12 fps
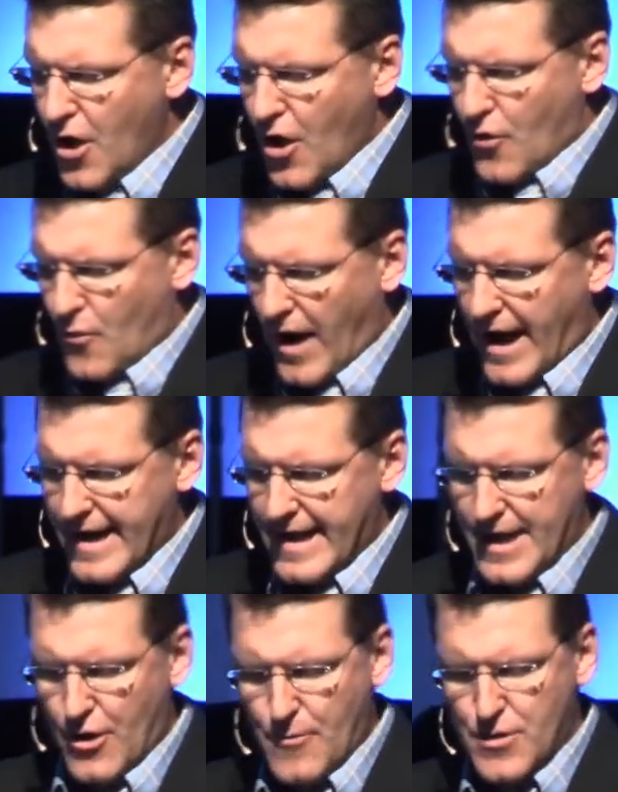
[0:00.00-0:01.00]
Ryan
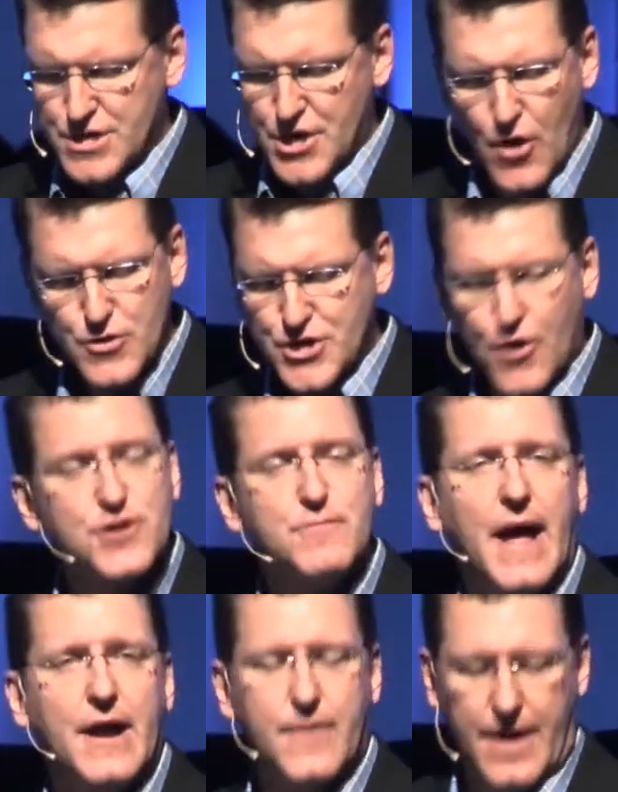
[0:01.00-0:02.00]
had almost no church
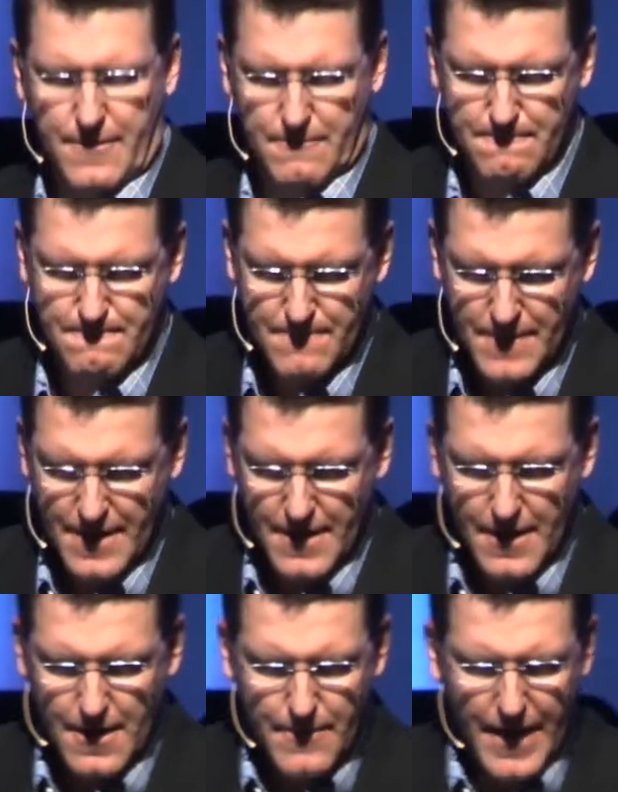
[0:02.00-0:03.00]
background,
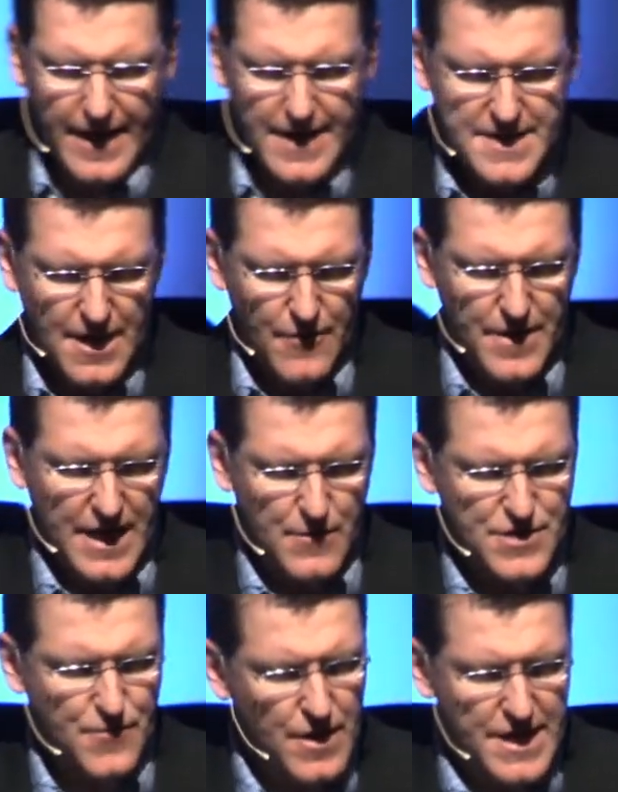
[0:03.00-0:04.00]
but I could tell that he
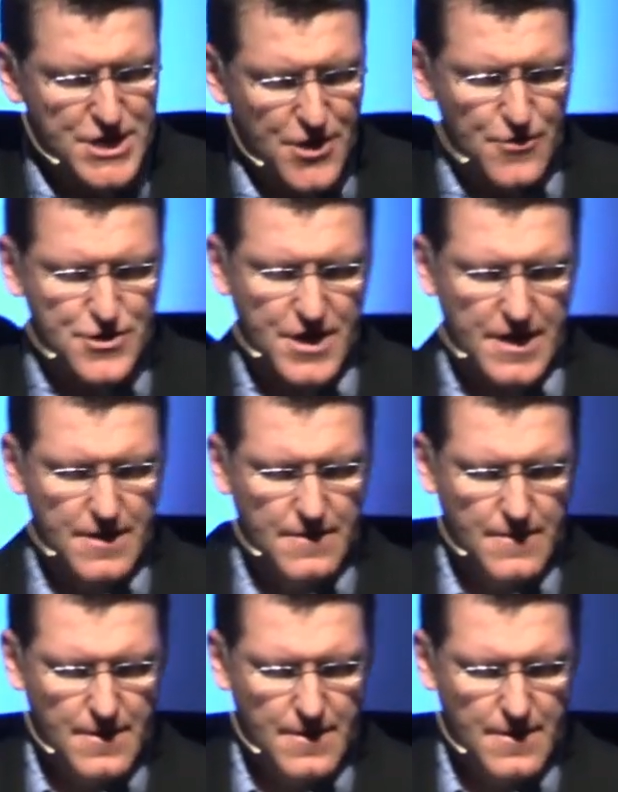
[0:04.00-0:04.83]
was really searching.